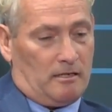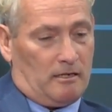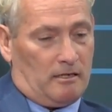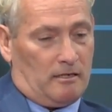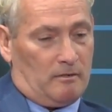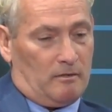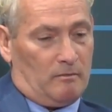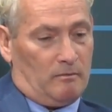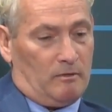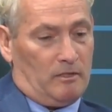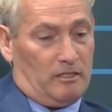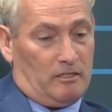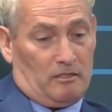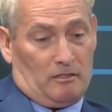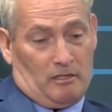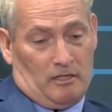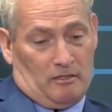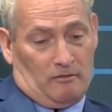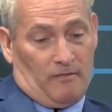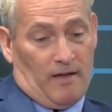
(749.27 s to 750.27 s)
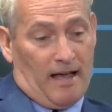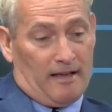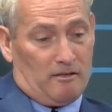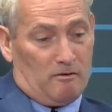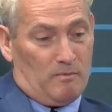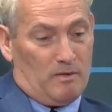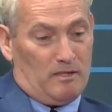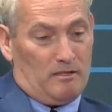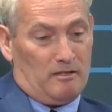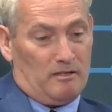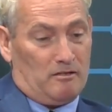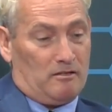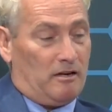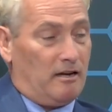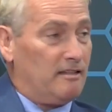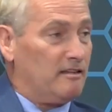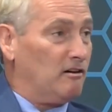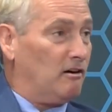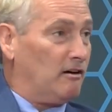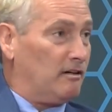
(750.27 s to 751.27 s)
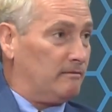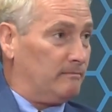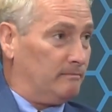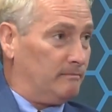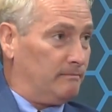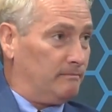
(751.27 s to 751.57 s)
uh, is, is vacuuming the inside of the car